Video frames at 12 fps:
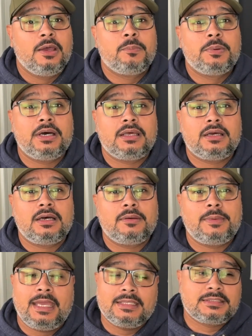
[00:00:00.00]
But
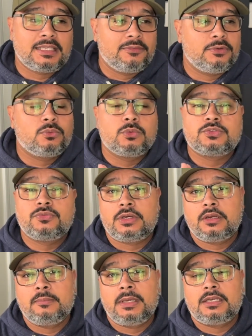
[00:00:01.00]
8.7 was
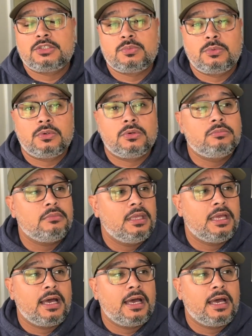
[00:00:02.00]
very manageable.